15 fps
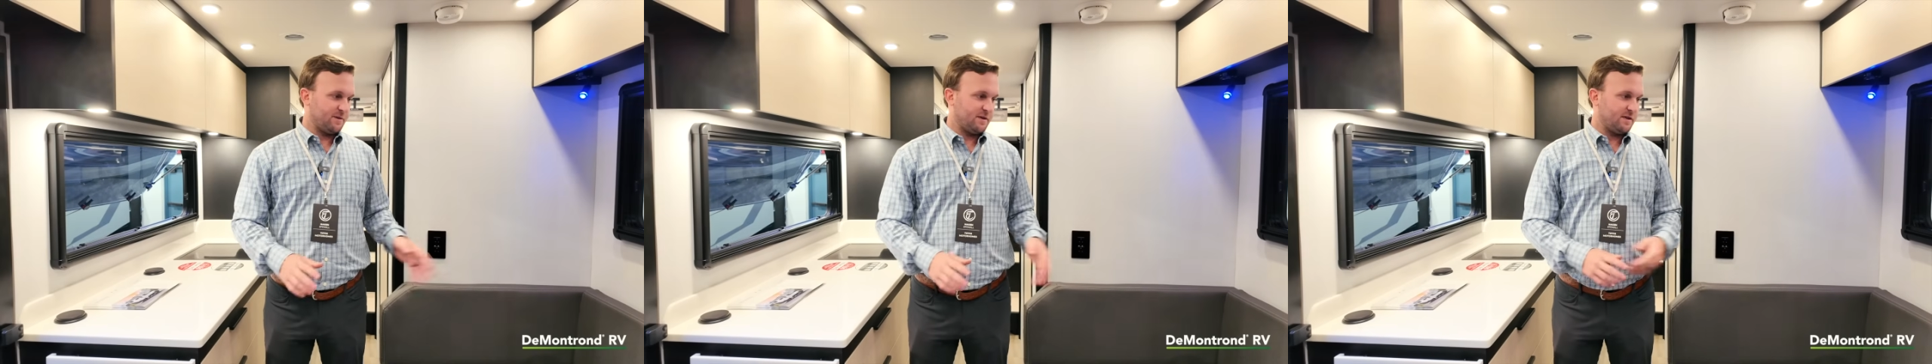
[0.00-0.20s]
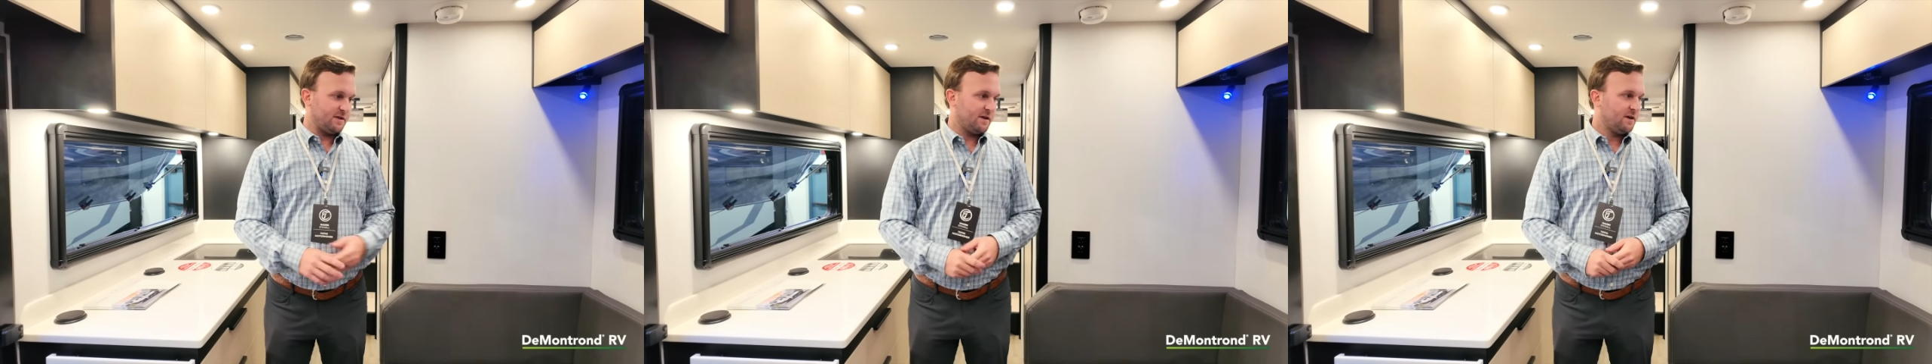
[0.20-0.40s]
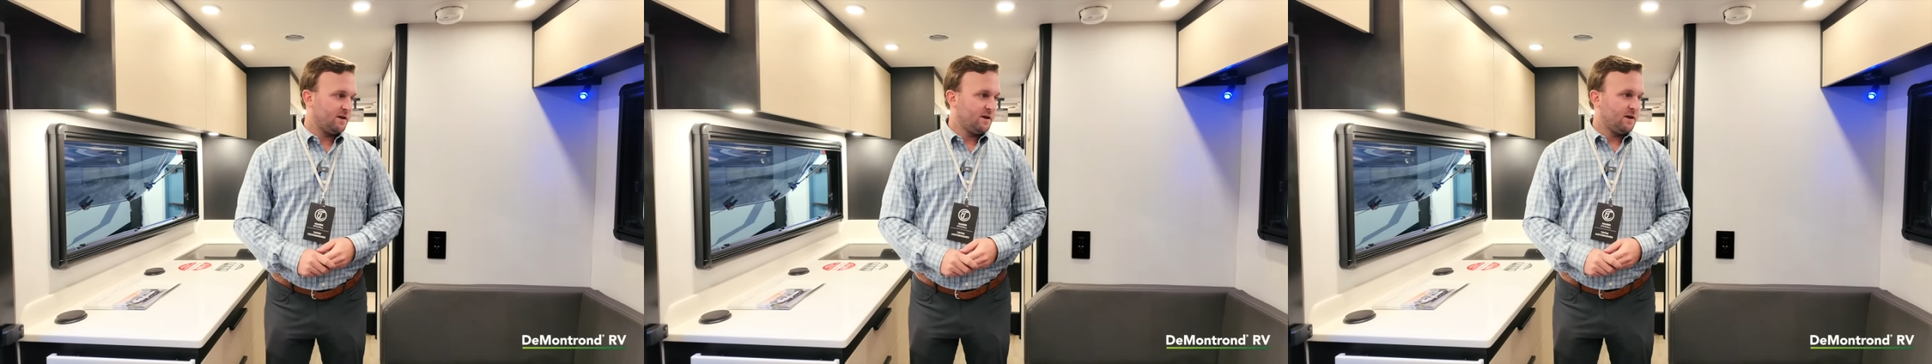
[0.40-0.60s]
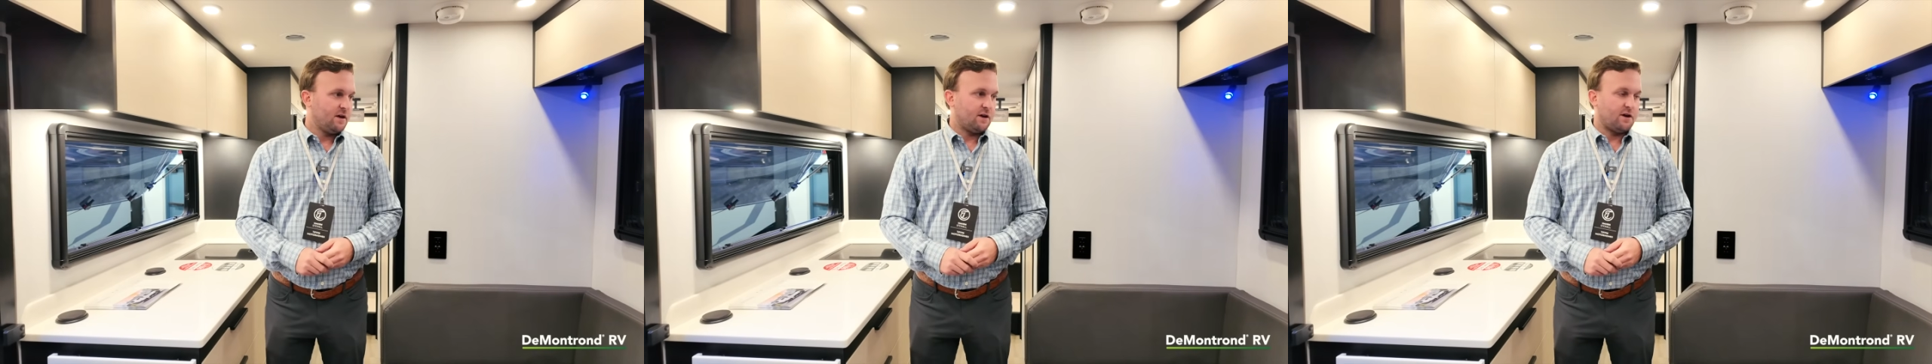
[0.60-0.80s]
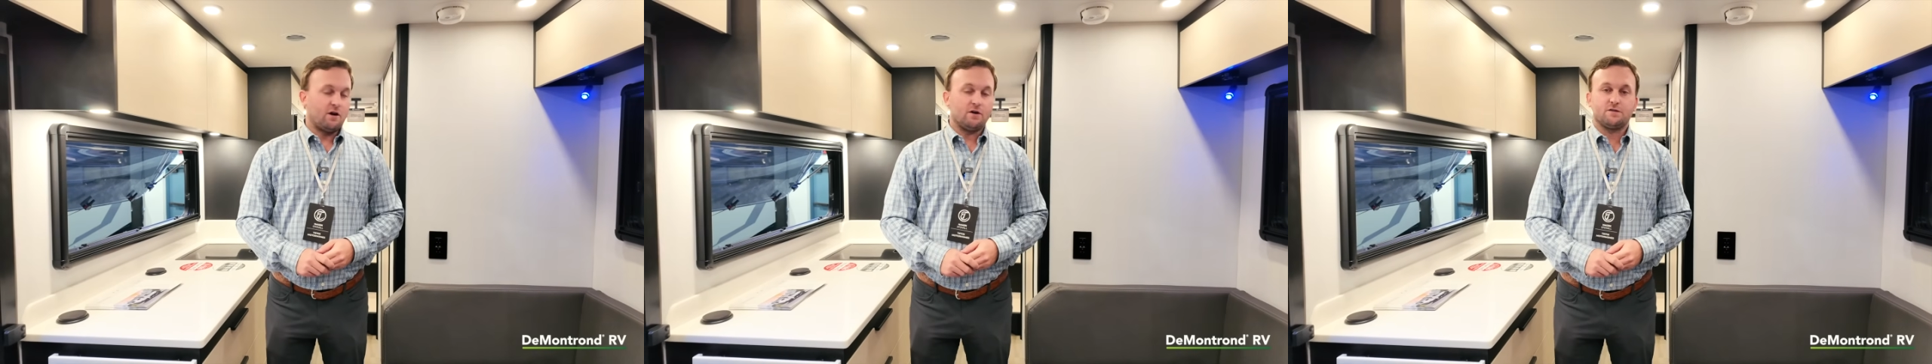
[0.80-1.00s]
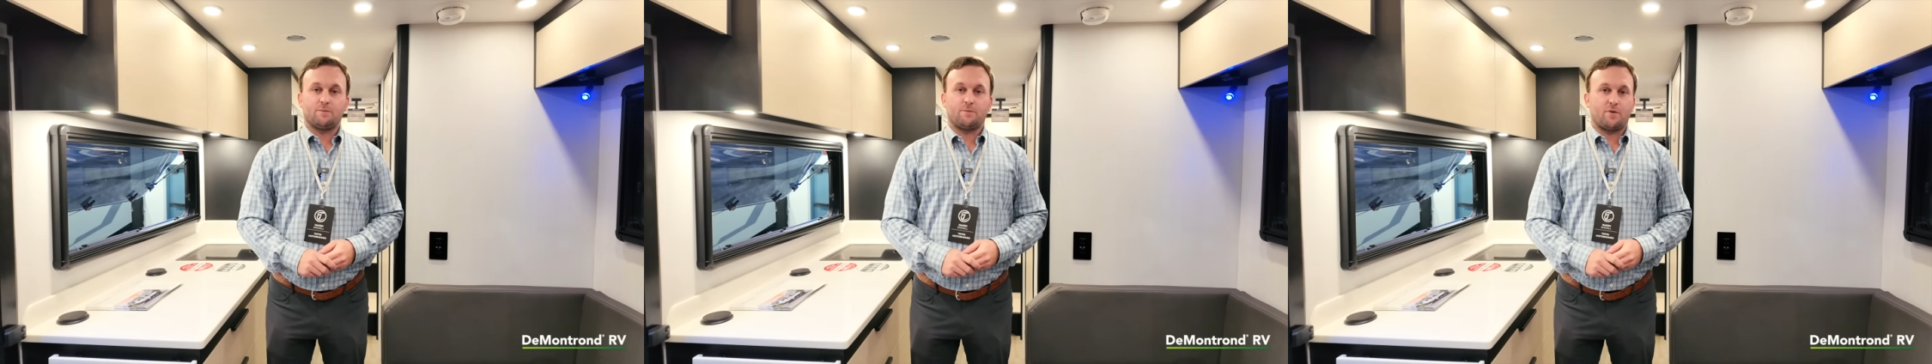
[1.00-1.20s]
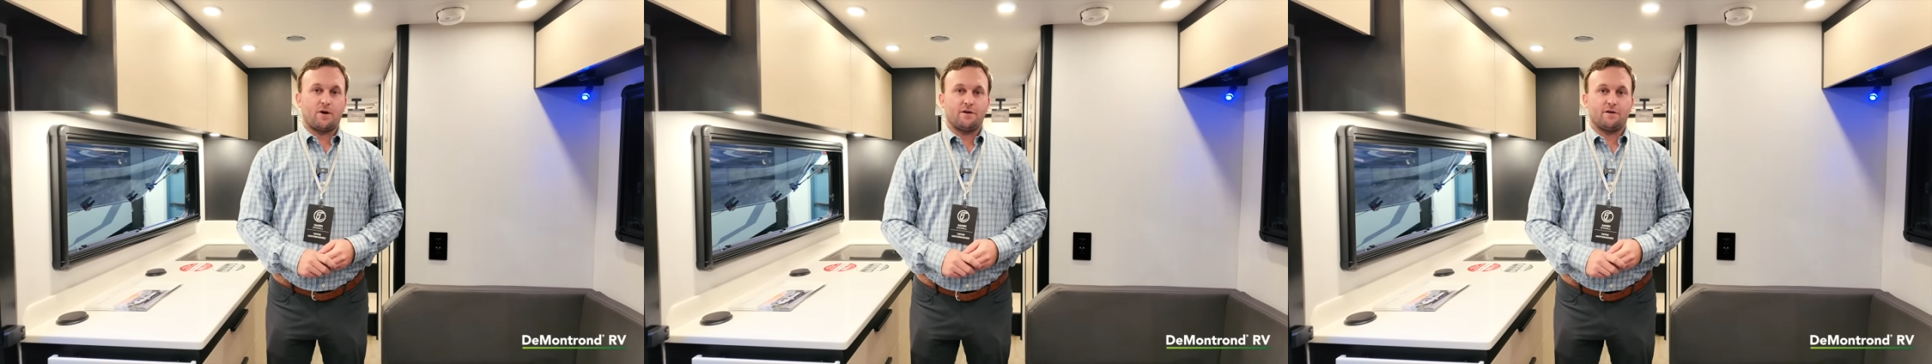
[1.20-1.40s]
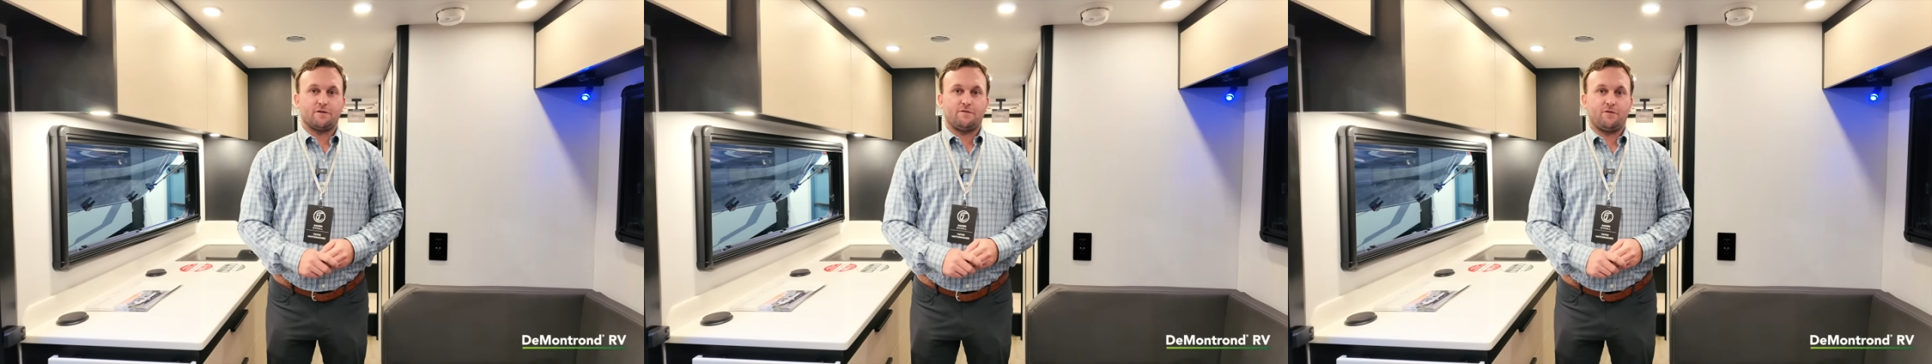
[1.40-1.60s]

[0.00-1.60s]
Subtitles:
to be an awesome product